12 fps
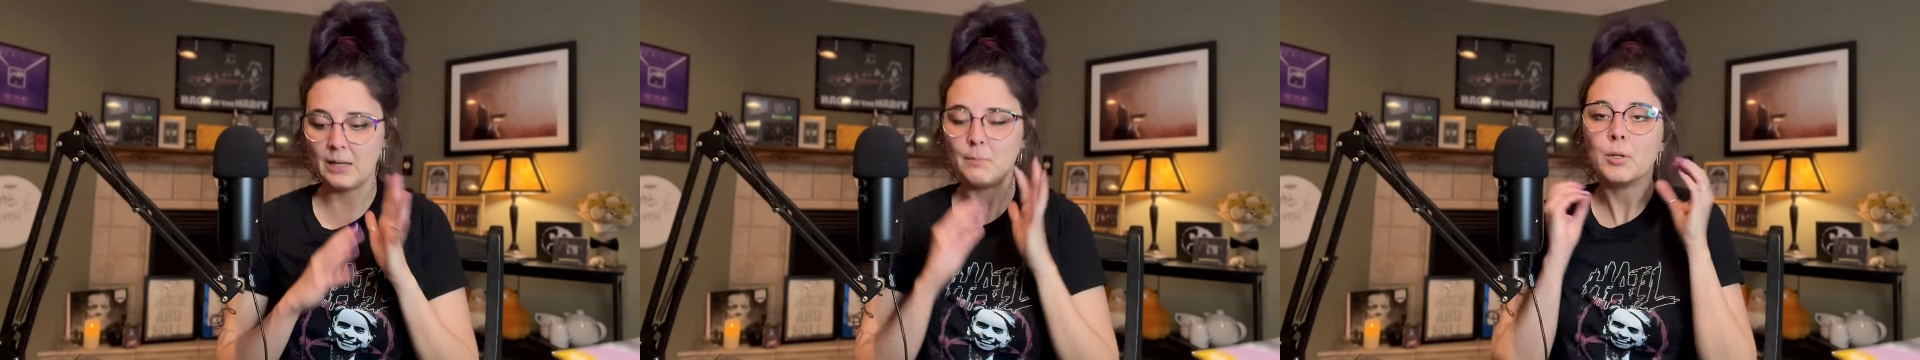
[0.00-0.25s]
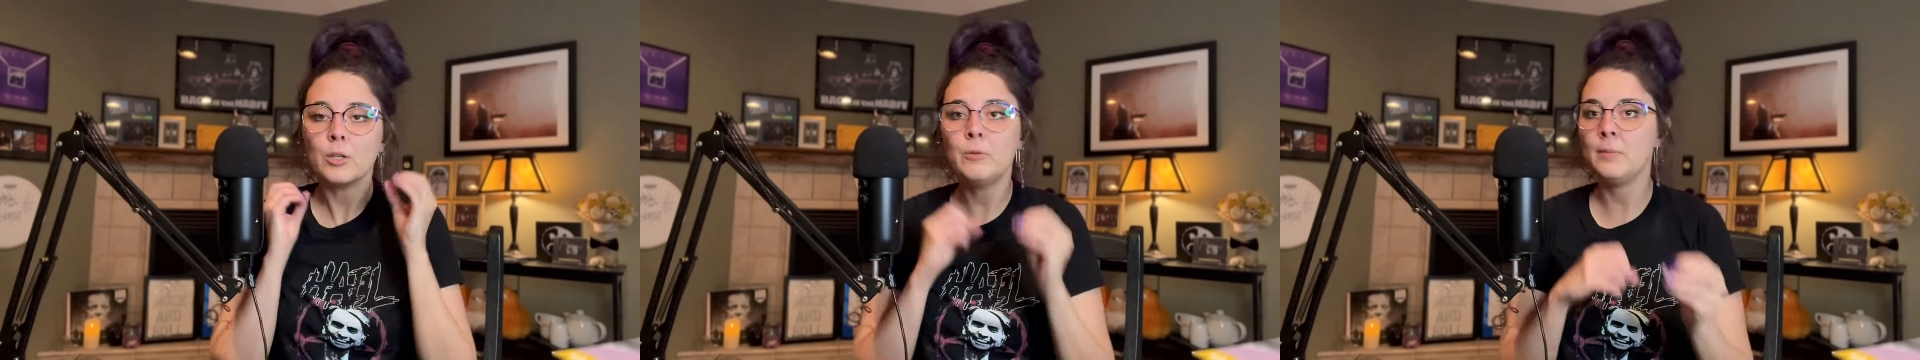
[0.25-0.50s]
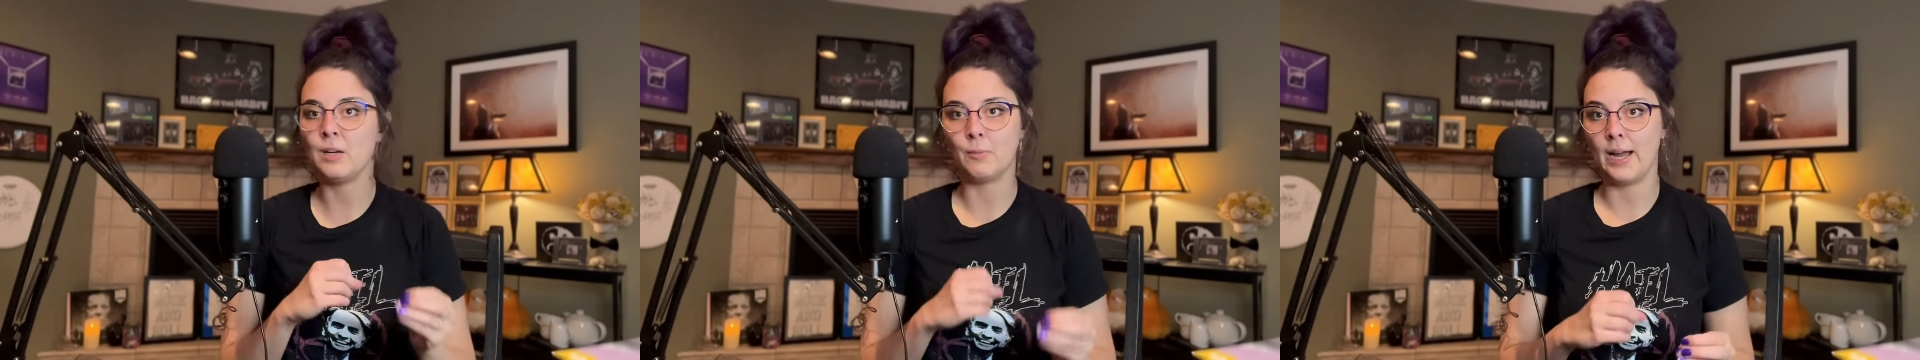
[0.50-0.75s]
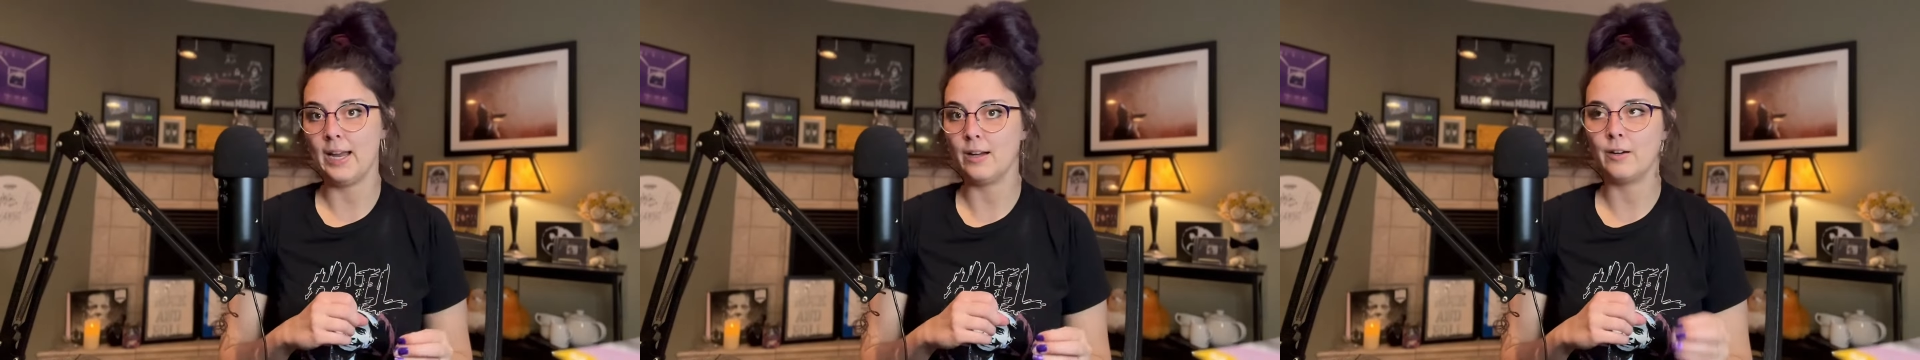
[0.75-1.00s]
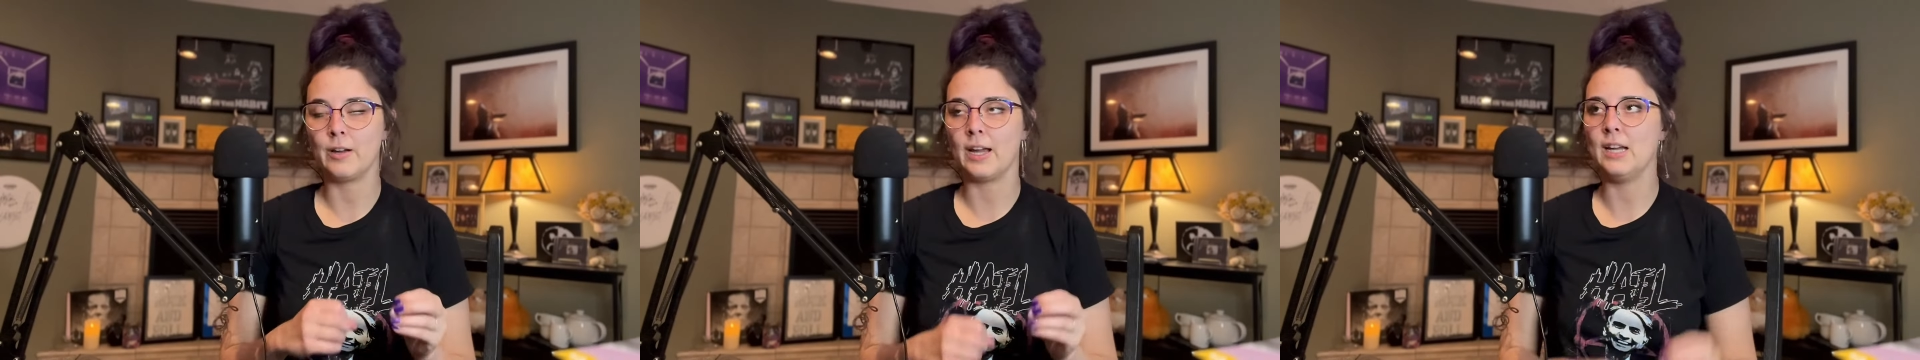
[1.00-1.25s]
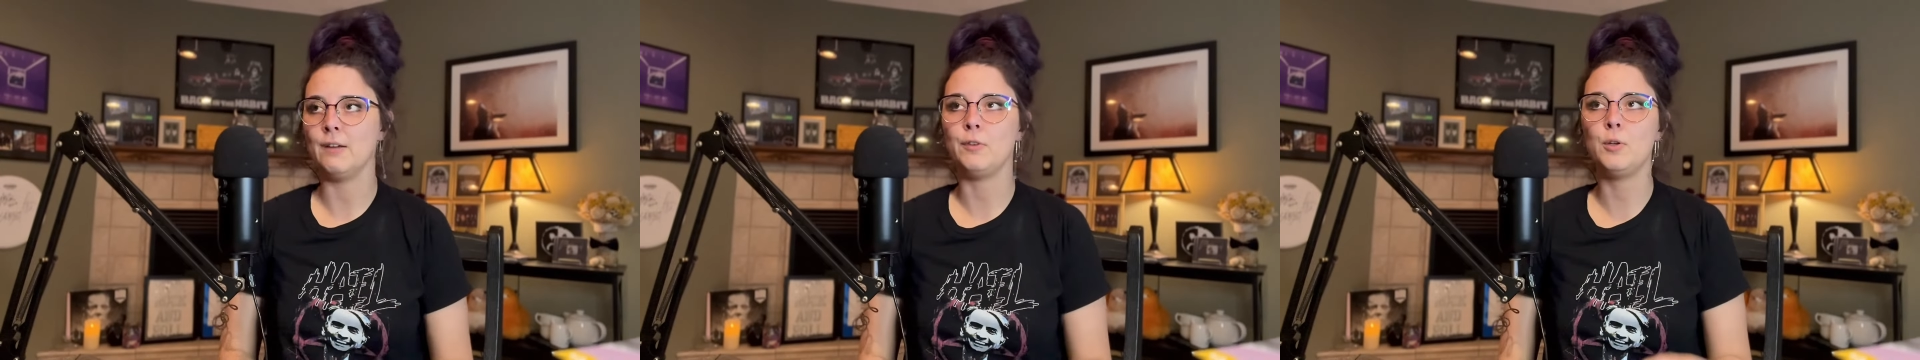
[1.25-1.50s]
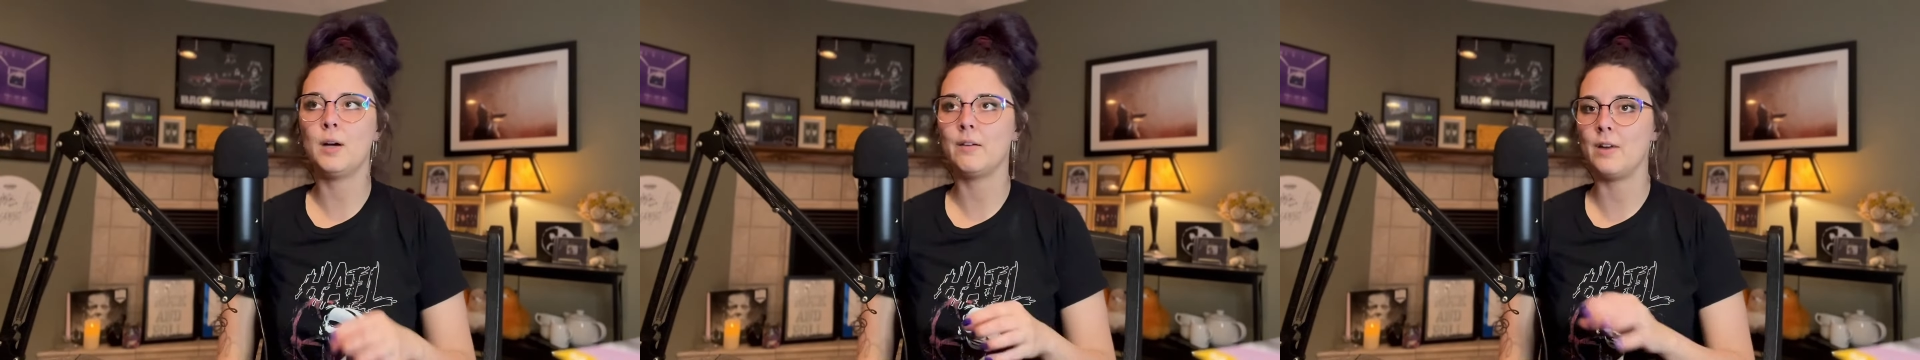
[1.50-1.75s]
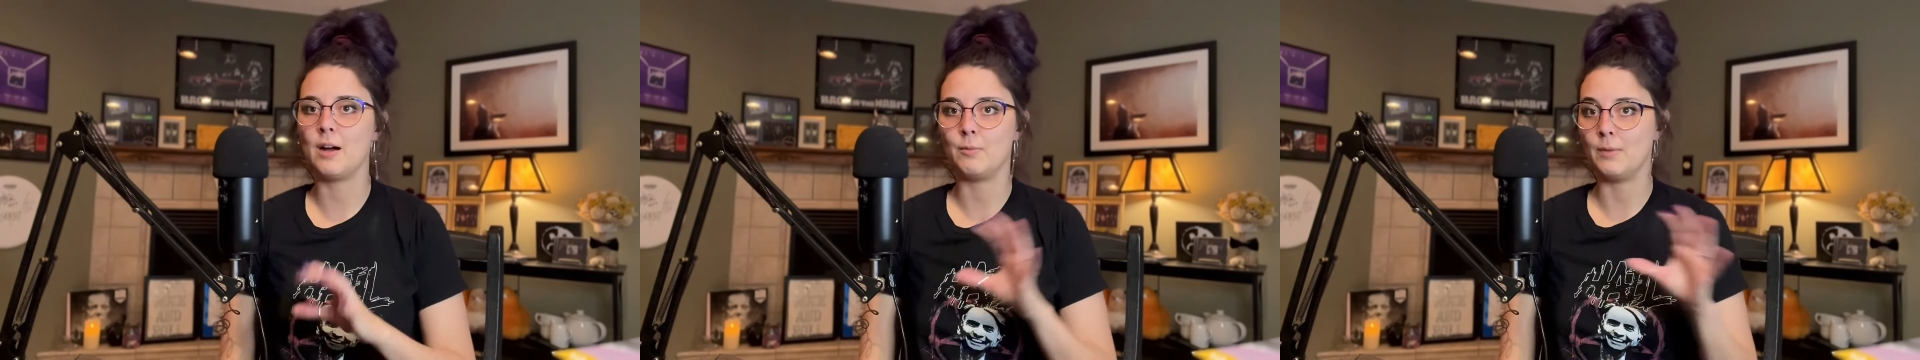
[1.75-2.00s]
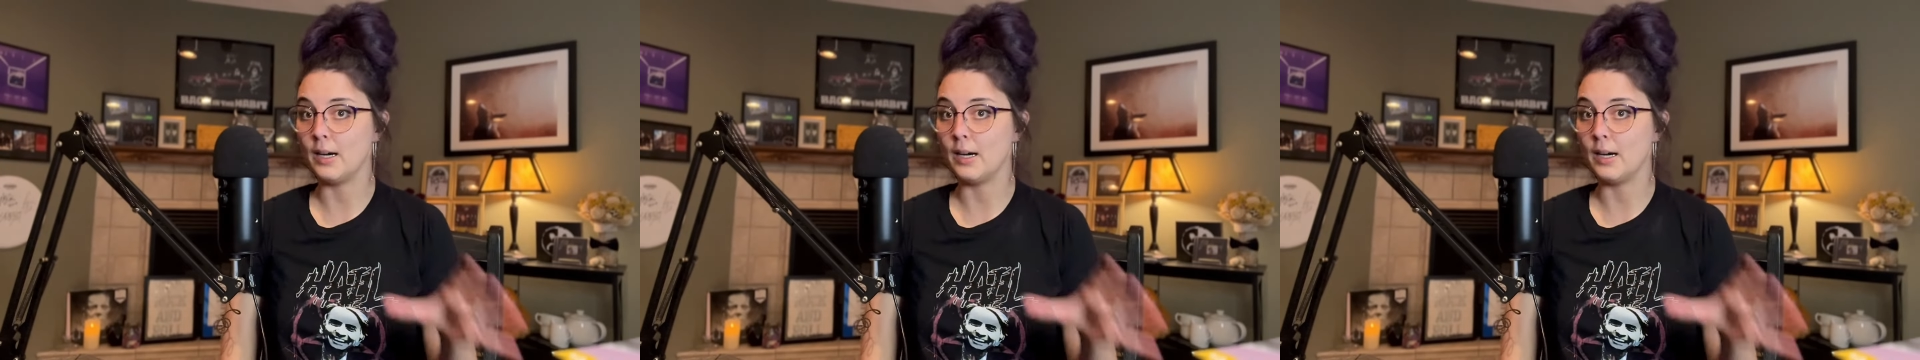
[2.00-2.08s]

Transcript: It blew me away, okay? If you have not